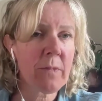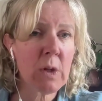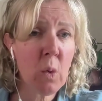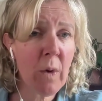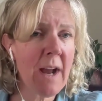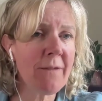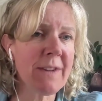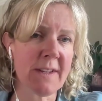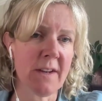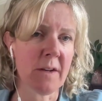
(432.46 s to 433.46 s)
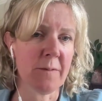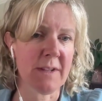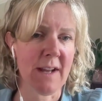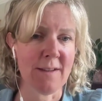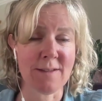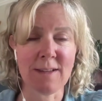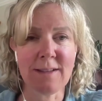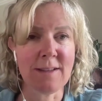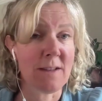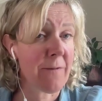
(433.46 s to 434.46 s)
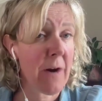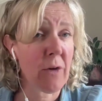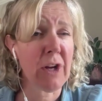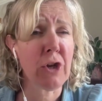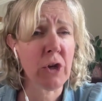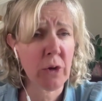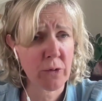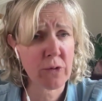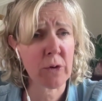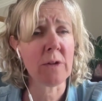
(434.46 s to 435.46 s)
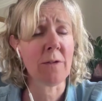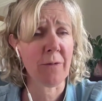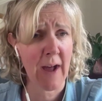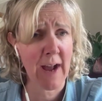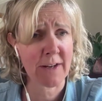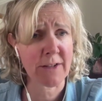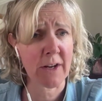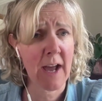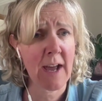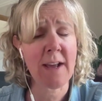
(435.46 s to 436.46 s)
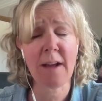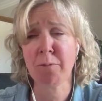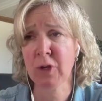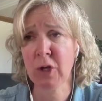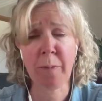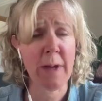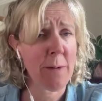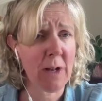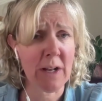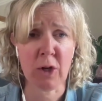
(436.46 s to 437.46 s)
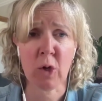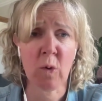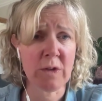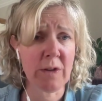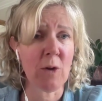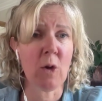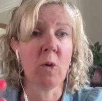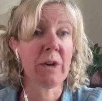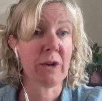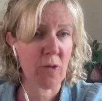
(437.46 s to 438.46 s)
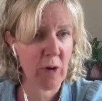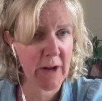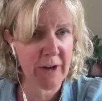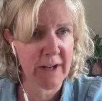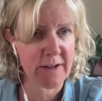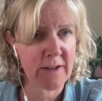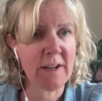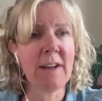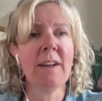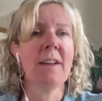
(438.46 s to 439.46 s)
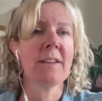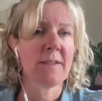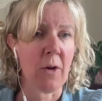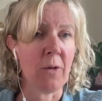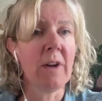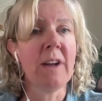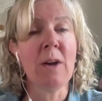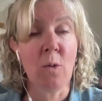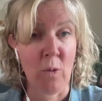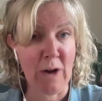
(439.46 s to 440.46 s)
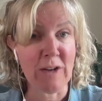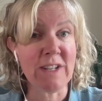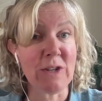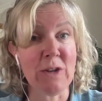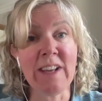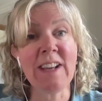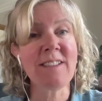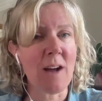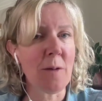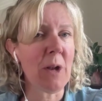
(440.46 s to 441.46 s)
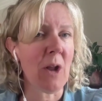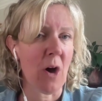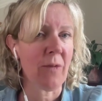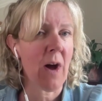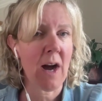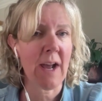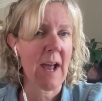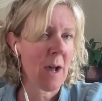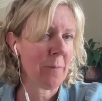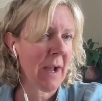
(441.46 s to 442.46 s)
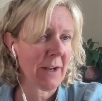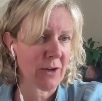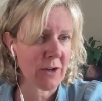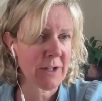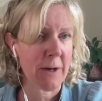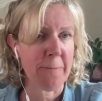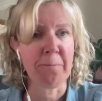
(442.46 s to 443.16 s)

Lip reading: We have the circumstance. This is a very neutral fact, okay? 2 people in a court of law would agree on it. So we're going to do the example of, I am a doctor.